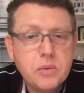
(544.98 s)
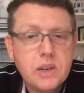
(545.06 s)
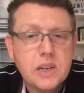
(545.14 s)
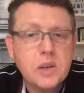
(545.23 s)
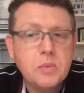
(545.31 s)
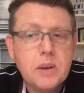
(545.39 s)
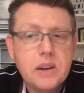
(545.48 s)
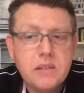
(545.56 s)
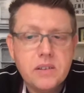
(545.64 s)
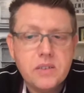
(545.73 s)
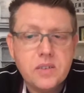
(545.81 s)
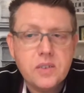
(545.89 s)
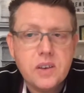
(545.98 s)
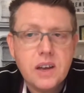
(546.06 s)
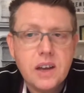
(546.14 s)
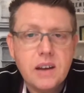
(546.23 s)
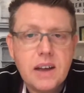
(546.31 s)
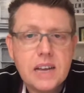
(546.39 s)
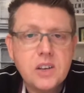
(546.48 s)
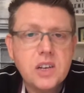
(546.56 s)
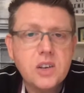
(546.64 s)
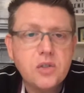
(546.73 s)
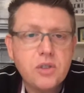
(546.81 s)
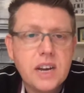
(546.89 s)
experience.
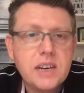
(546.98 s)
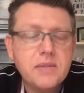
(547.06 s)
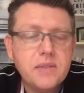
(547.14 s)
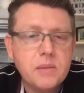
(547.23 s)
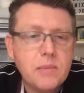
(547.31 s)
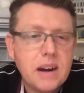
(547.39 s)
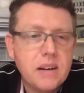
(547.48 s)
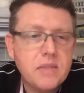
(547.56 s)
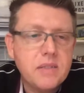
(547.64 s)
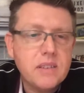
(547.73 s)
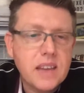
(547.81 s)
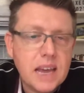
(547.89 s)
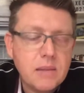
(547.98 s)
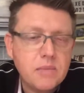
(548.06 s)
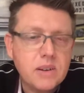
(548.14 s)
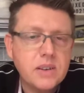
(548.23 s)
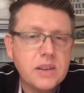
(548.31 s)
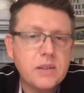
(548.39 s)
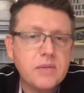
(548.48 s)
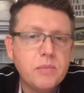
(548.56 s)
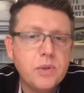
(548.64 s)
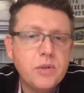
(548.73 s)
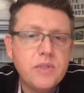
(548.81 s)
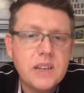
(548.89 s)
Actually training for the marathon, getting myself
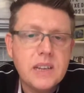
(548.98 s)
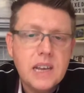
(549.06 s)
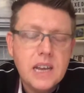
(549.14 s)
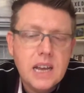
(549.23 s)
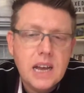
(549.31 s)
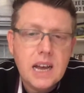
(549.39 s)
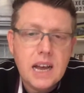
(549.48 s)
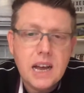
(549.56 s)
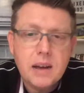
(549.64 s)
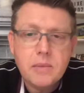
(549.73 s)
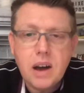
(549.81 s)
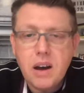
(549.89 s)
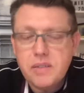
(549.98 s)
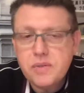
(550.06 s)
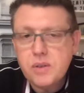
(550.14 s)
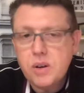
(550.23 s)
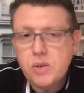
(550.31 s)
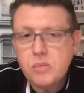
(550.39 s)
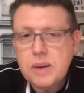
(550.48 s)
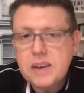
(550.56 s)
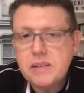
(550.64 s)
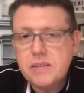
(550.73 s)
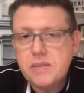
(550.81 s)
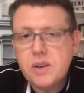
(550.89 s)
moving after a long
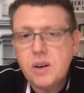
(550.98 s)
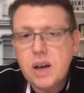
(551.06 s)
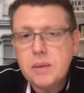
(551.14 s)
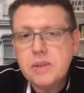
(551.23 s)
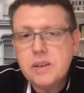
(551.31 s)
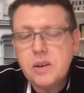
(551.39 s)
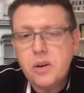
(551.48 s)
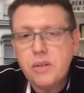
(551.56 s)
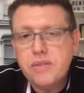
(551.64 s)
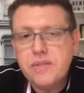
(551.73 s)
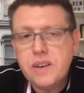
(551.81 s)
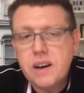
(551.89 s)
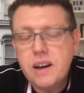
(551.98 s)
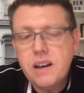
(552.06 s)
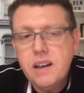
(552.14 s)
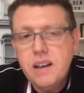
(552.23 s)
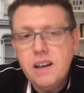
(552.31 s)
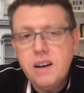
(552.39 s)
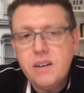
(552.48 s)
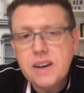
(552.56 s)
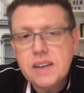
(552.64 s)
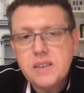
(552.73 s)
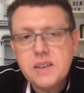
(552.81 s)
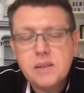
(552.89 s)
period of time of
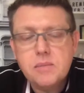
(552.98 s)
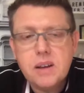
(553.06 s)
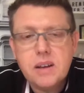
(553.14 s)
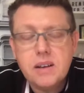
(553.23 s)
18